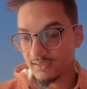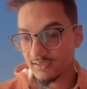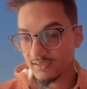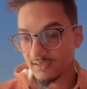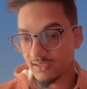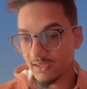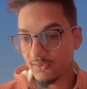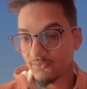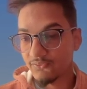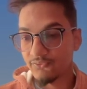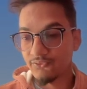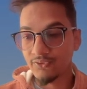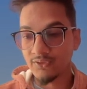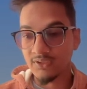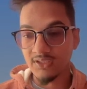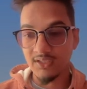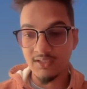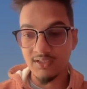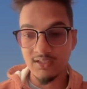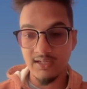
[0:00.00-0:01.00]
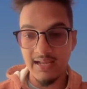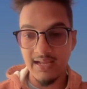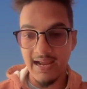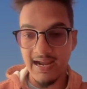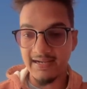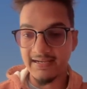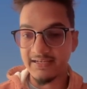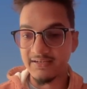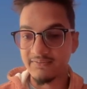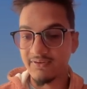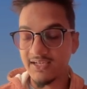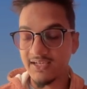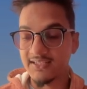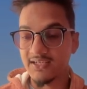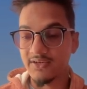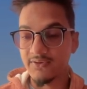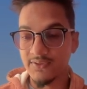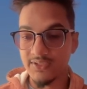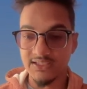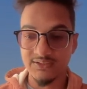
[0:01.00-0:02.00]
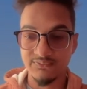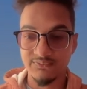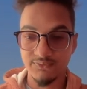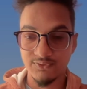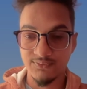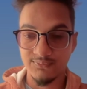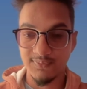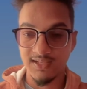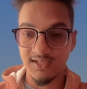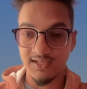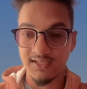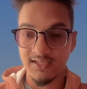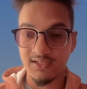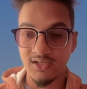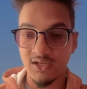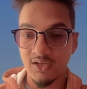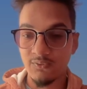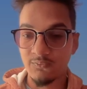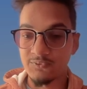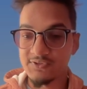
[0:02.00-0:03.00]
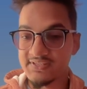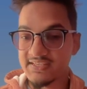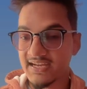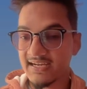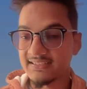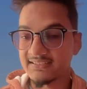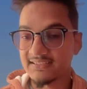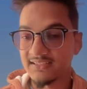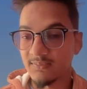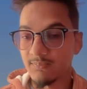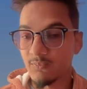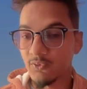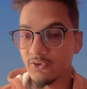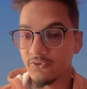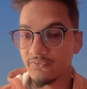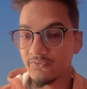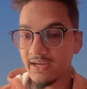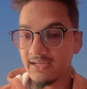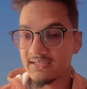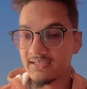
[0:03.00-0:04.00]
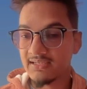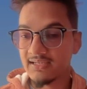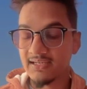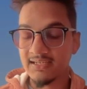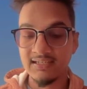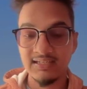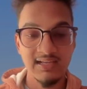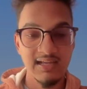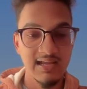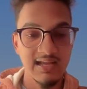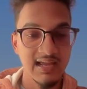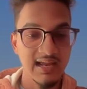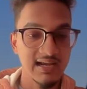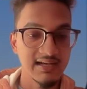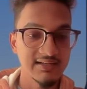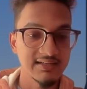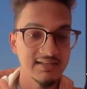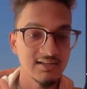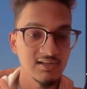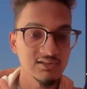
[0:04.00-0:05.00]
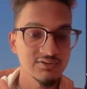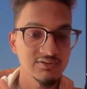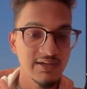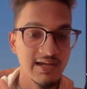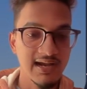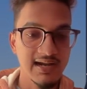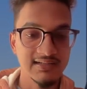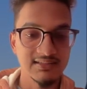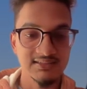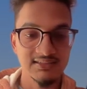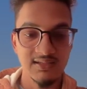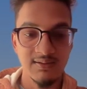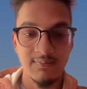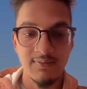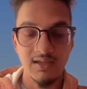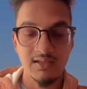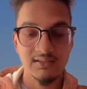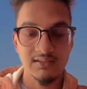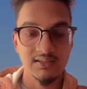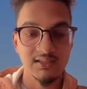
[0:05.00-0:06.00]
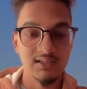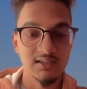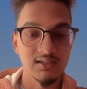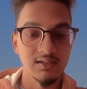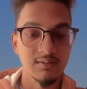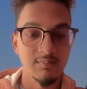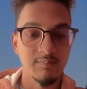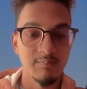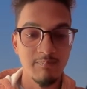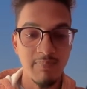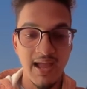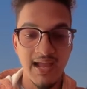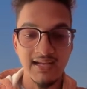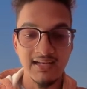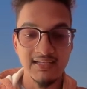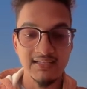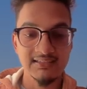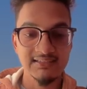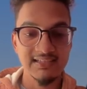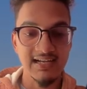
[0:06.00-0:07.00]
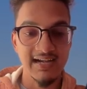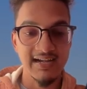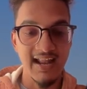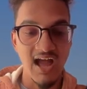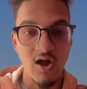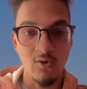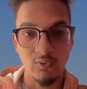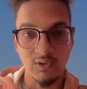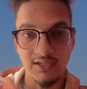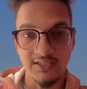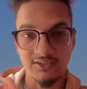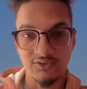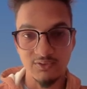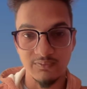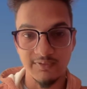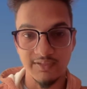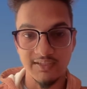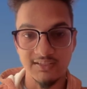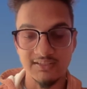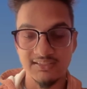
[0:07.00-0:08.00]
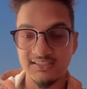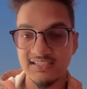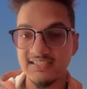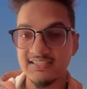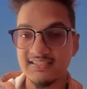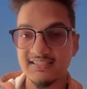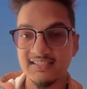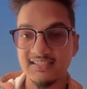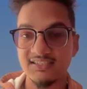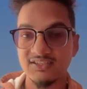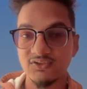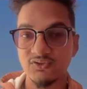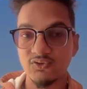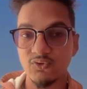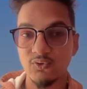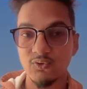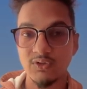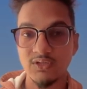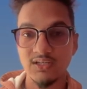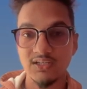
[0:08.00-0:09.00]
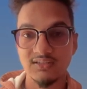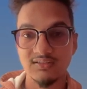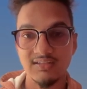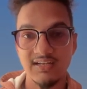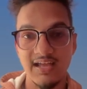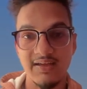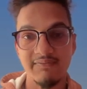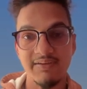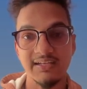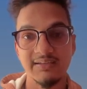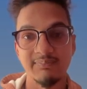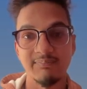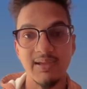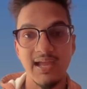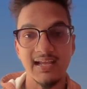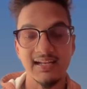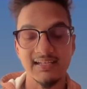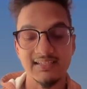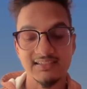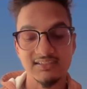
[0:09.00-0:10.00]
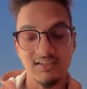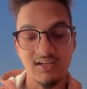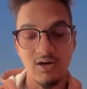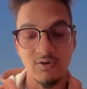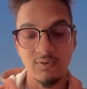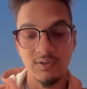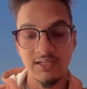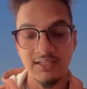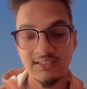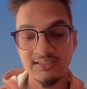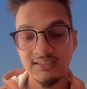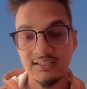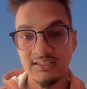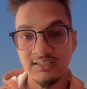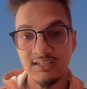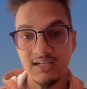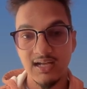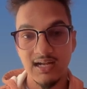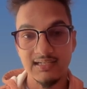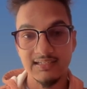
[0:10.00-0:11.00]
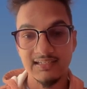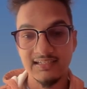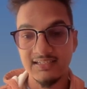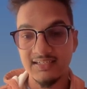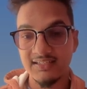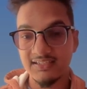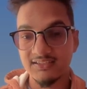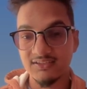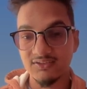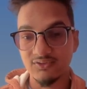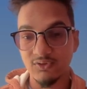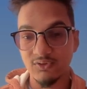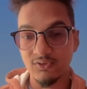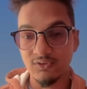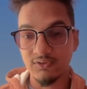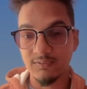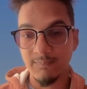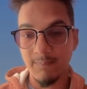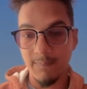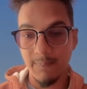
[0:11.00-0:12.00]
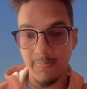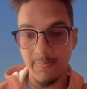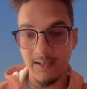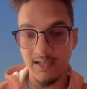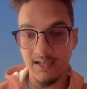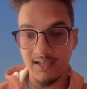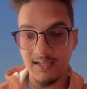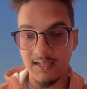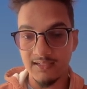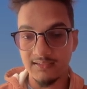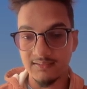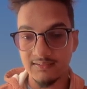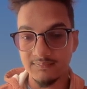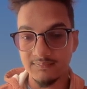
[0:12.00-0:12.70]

a footer added by the rich foot plugin, which adds the modified date, and it also adds the backlinks and outlinks over here. Since this node does not have any backlinks or outlinks, I delete this node, and